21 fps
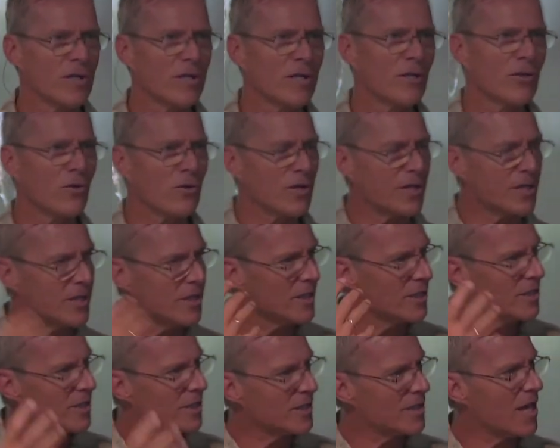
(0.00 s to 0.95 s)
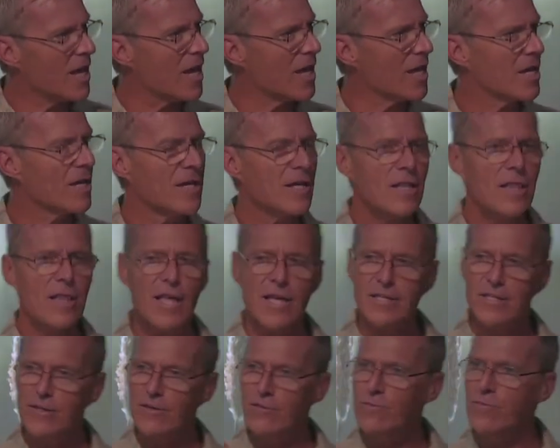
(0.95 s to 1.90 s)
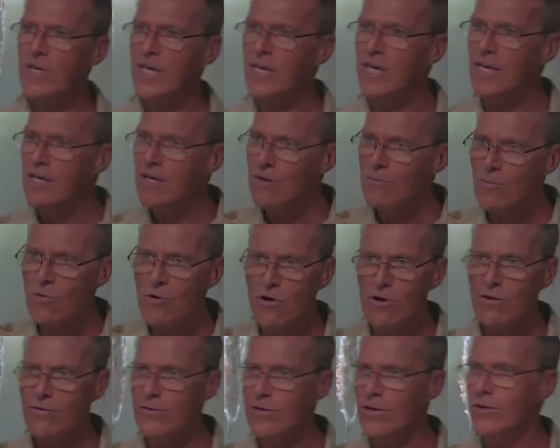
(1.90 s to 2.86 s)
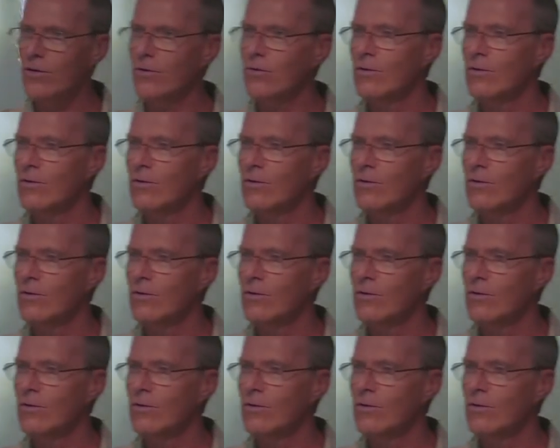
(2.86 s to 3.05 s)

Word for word: Lord, today, less of me, more of you.